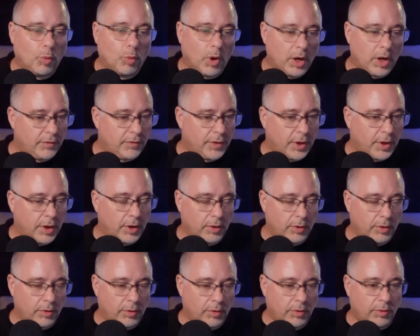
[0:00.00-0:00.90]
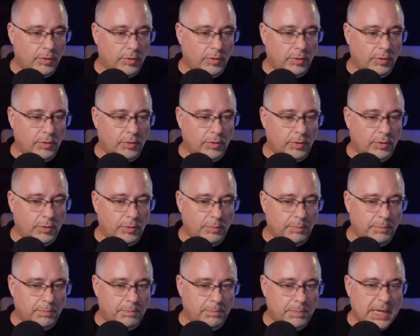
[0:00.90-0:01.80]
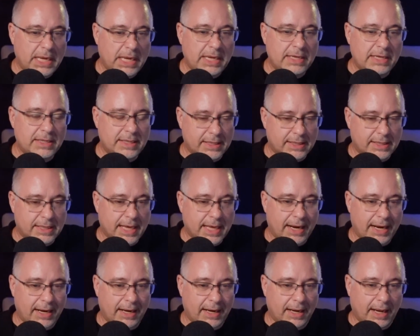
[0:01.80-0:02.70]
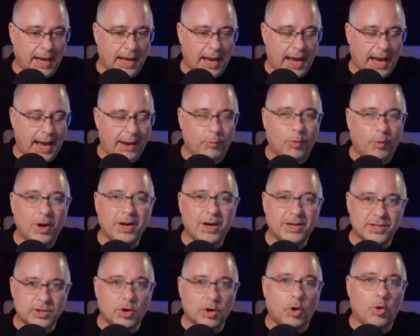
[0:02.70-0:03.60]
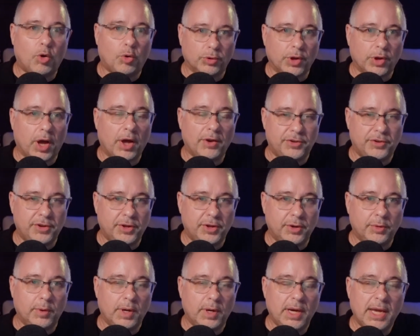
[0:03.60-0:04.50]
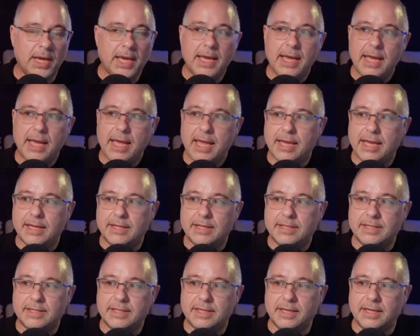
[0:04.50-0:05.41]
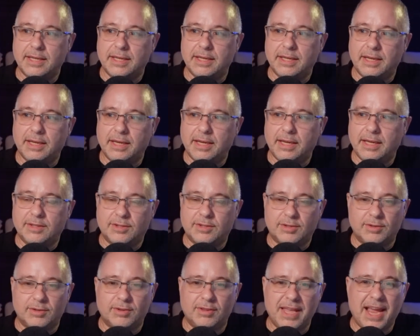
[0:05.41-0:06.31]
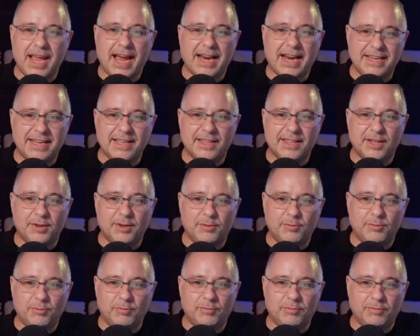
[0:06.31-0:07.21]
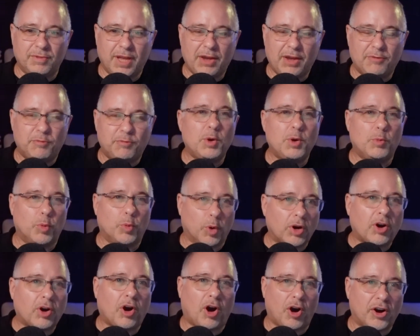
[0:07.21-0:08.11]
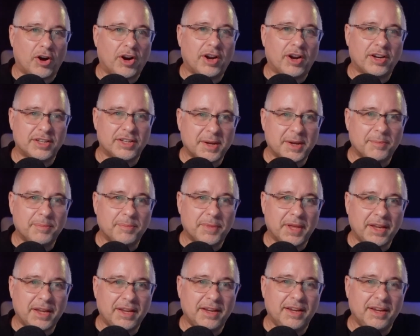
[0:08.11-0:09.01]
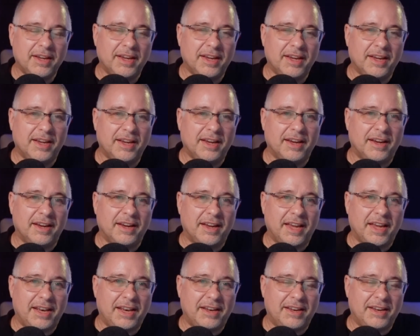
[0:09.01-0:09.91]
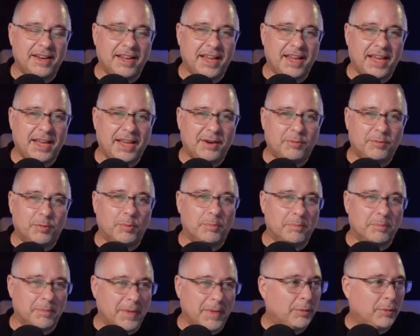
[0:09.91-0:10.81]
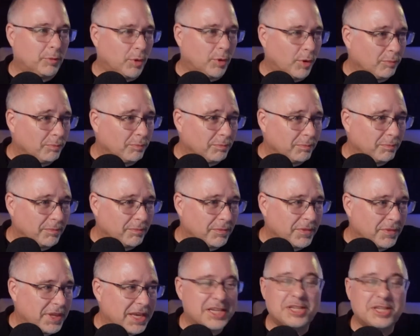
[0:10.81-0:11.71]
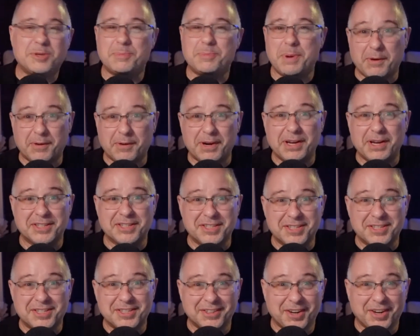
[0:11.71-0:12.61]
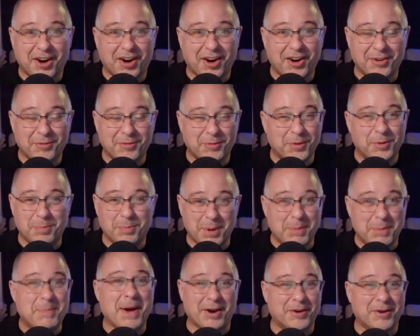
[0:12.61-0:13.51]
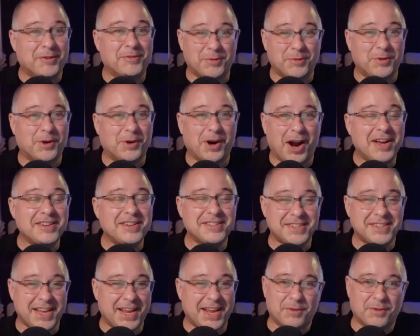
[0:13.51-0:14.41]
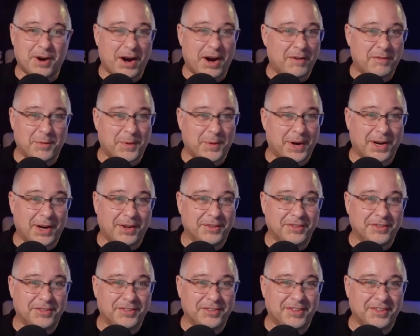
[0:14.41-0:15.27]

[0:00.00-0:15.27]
of the pieces that I want us to hold on to is the idea that if we work hard on something, it will the experience will be better for us and for everyone else,